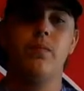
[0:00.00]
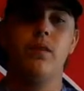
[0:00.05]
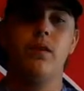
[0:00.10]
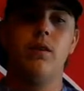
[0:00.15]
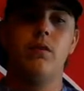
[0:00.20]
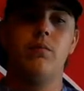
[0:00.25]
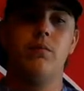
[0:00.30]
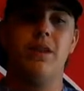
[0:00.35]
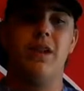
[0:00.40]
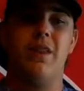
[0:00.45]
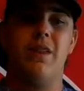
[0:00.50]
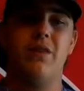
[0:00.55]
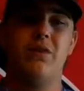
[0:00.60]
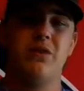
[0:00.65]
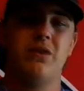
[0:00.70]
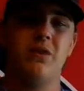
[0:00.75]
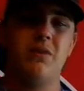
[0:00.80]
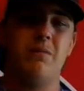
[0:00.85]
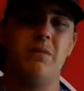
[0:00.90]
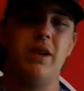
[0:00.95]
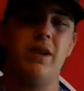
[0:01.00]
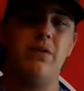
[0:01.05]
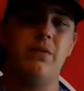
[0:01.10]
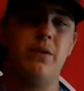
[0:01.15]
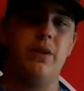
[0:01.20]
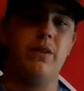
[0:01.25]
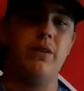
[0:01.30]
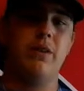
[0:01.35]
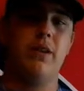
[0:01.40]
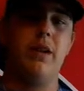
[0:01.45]
Yeah, those are the main
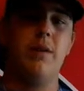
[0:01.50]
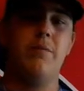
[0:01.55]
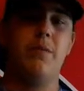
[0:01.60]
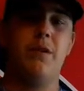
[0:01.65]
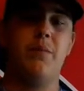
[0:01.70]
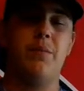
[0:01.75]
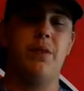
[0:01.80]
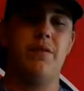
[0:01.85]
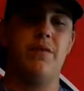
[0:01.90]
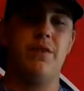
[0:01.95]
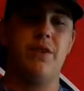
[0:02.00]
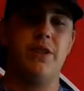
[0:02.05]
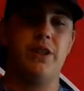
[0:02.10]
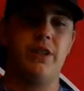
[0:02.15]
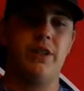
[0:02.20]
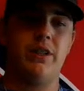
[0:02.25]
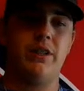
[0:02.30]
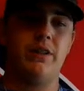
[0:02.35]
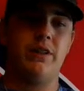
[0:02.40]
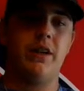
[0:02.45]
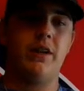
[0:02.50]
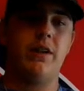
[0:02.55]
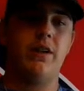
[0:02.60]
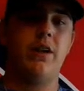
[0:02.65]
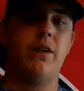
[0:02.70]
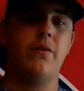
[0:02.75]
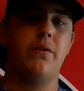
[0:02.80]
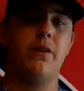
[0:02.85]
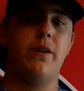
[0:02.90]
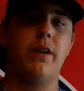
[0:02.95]
ways that I'm going to be fishing this
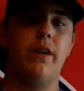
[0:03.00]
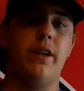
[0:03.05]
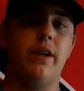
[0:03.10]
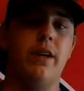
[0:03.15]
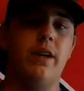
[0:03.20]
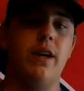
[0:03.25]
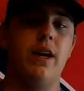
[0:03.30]
Carolina rig.